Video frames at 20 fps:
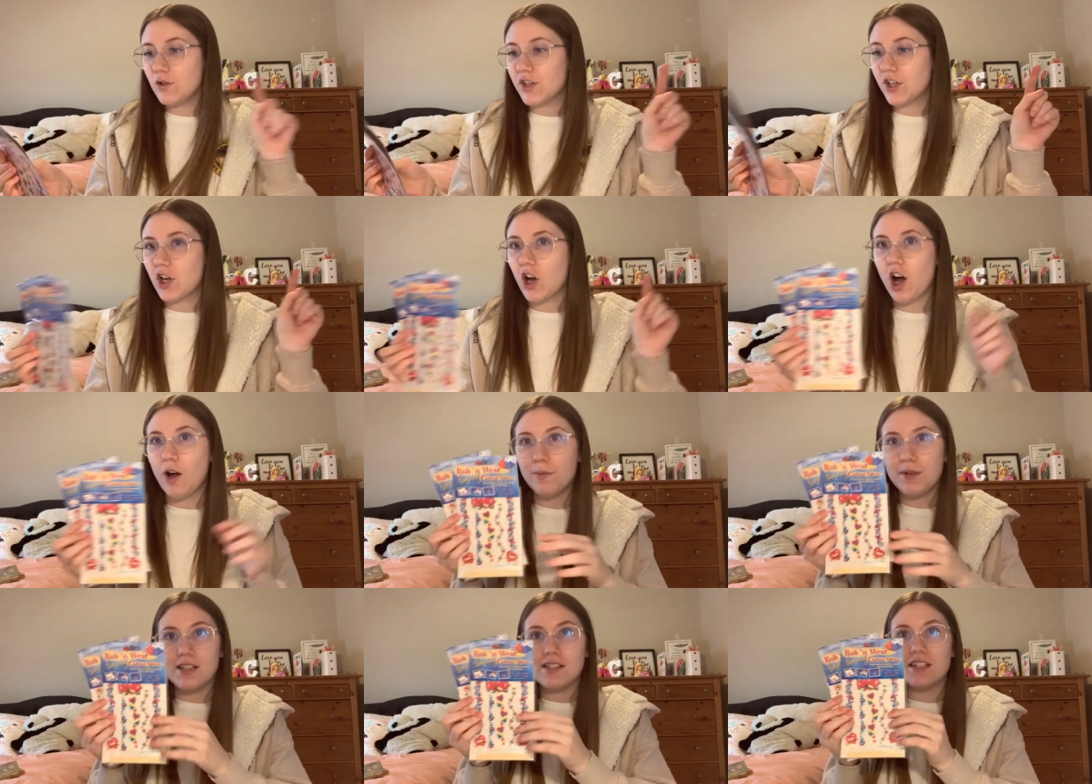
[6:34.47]
in the
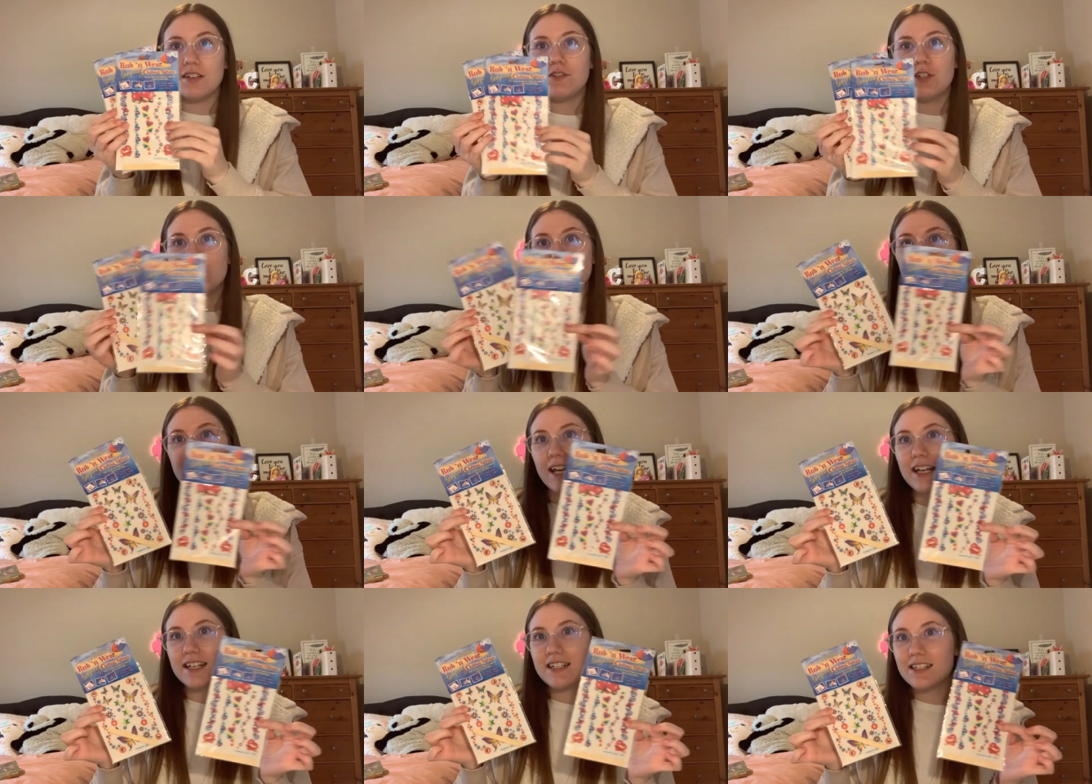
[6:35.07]
comments if you would
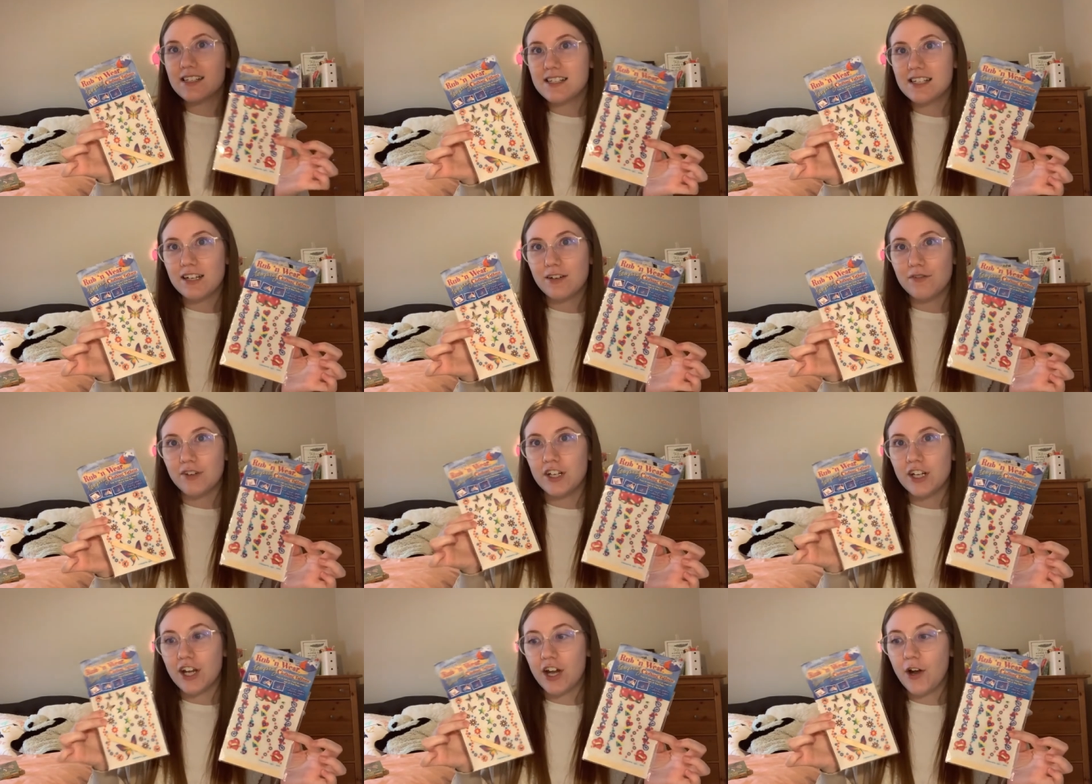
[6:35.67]
like to see a
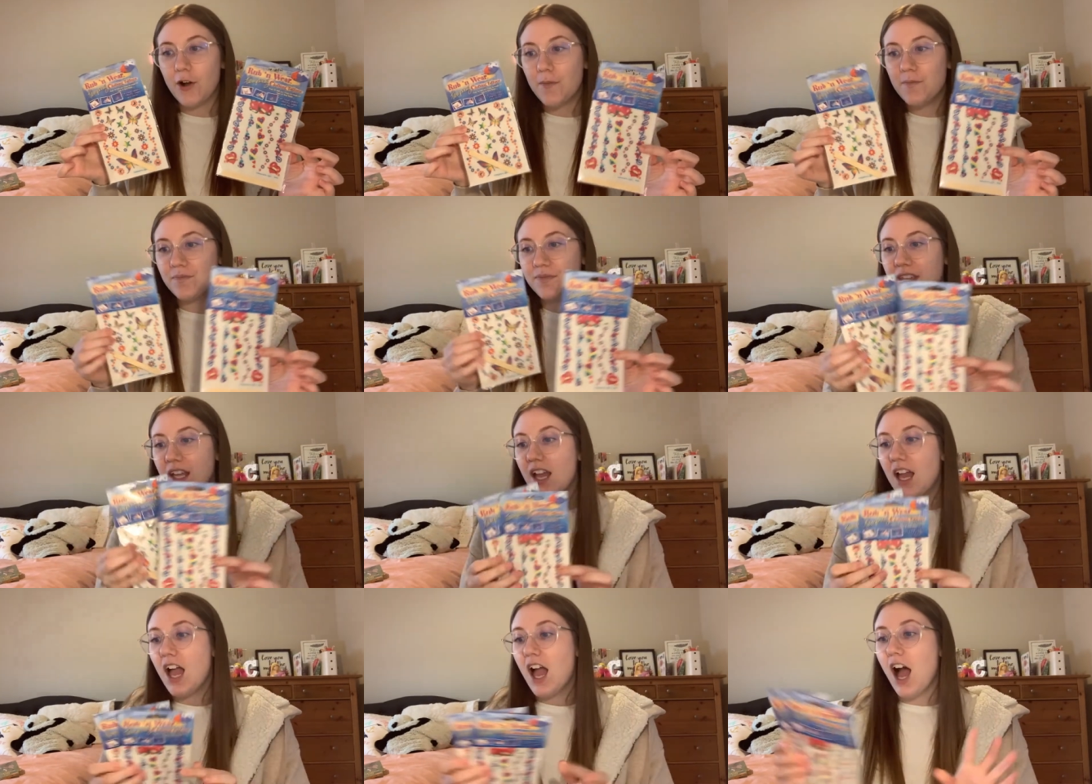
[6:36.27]
video
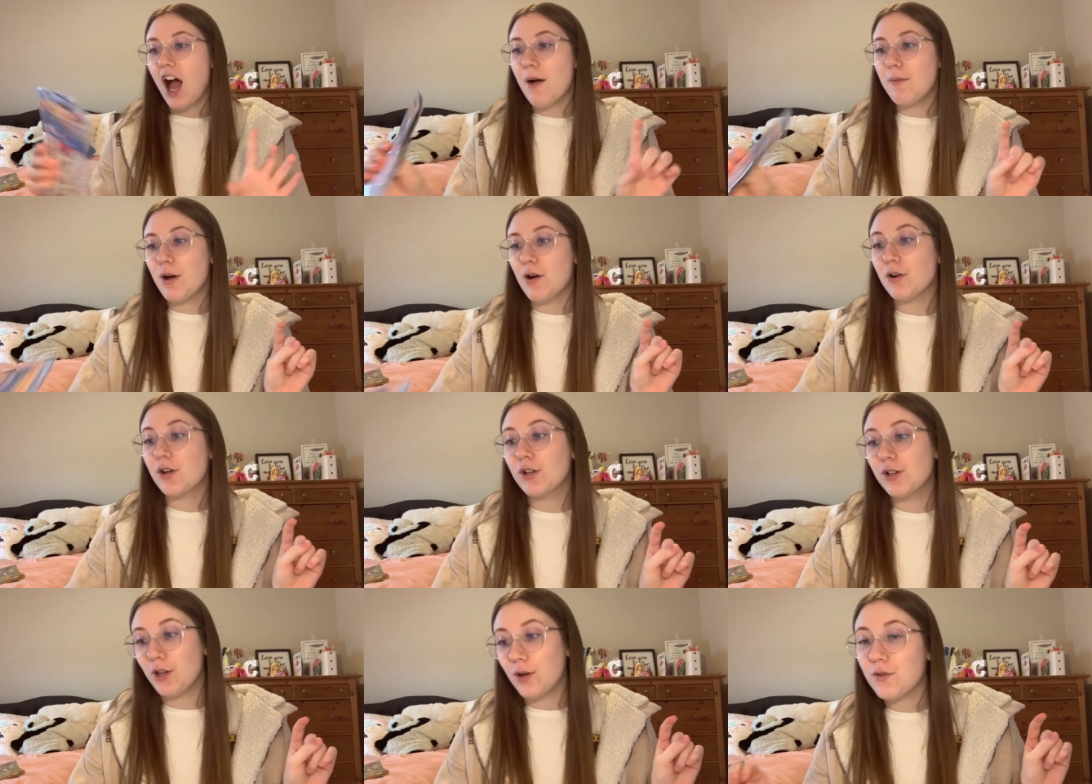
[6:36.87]
about
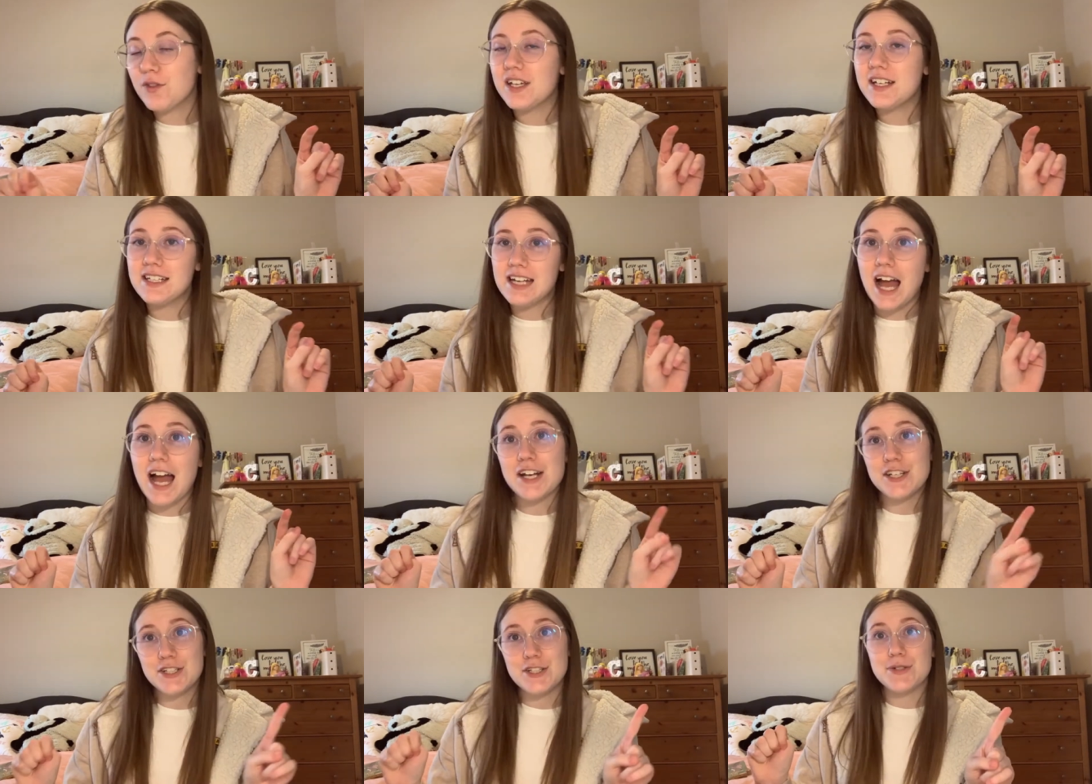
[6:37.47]
clothing
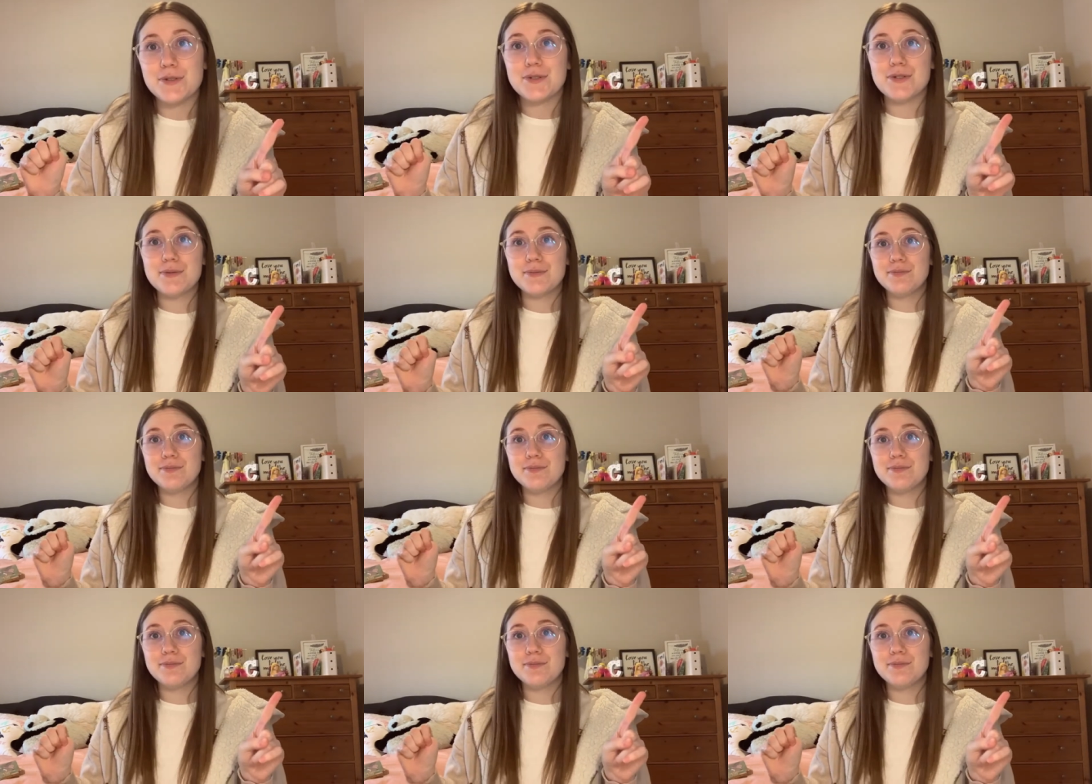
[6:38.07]
tattoos.